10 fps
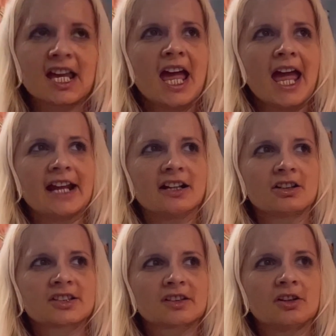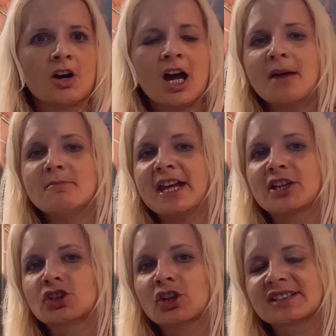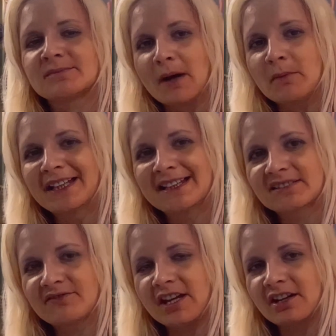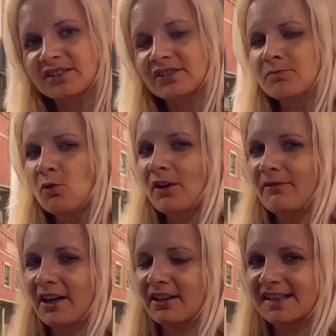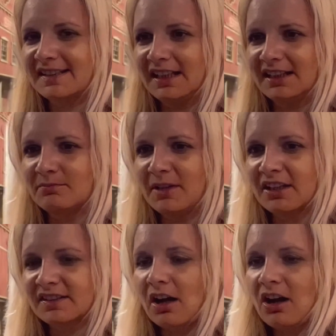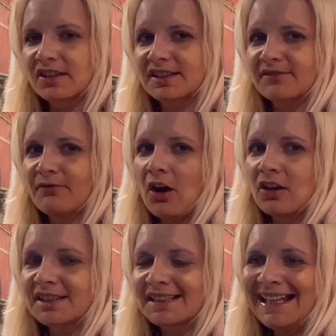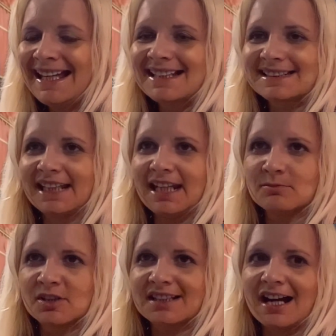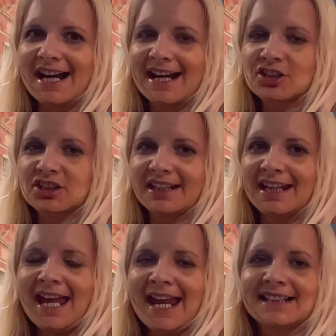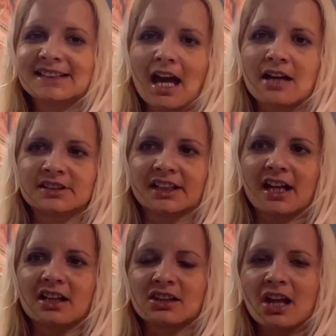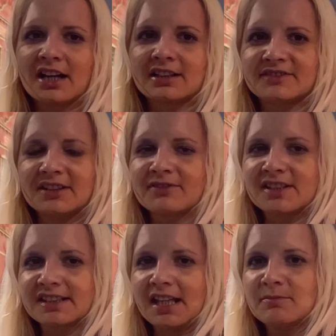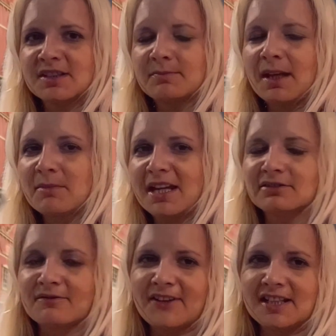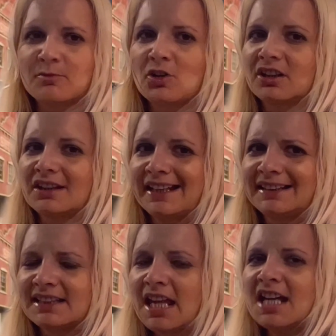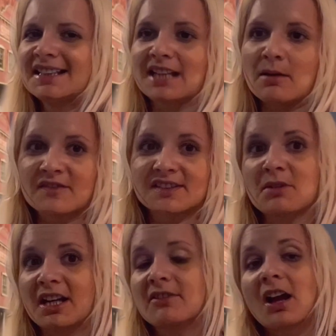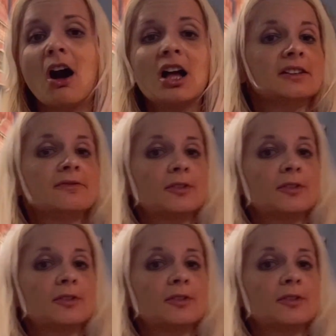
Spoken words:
and also make sure that public is aware. There's more awareness needed, because all these false statements are actually encountering a lot of different statements being made on Facebook and LinkedIn. Some of them are even calling for